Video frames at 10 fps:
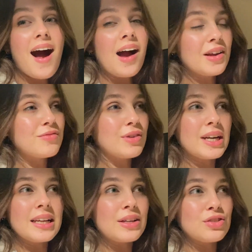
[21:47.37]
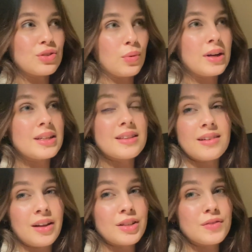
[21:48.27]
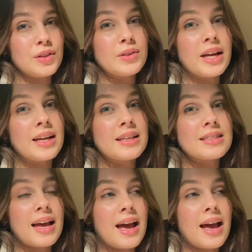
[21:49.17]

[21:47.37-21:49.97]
I really enjoyed the last few days